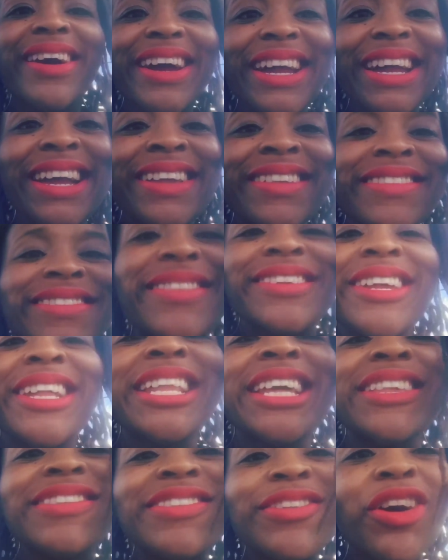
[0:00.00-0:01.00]
All right, guys, so
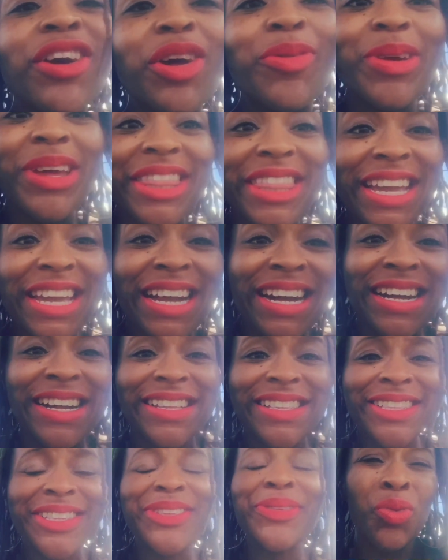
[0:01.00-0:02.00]
let's talk about the
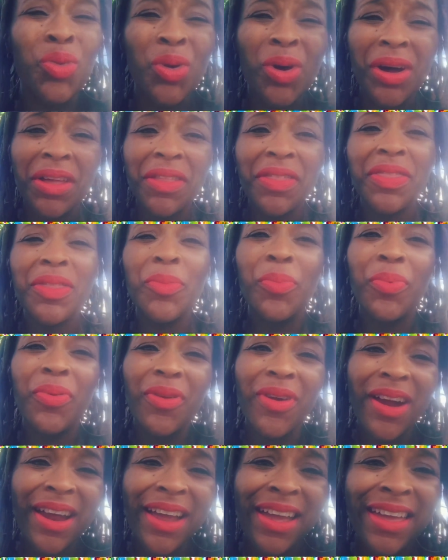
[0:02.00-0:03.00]
cons. One, the
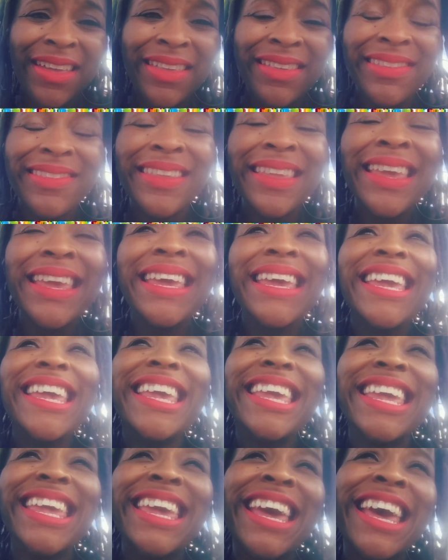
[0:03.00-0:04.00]
price.
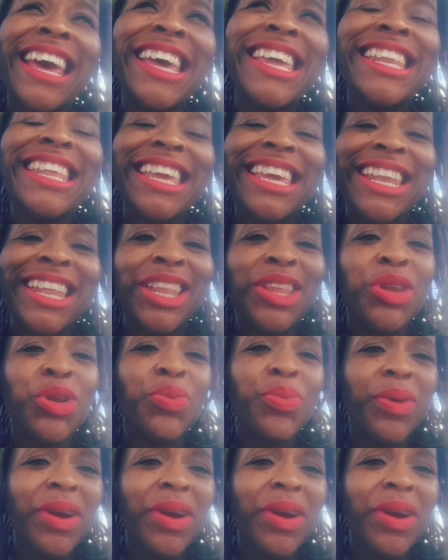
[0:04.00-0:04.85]
It can get a little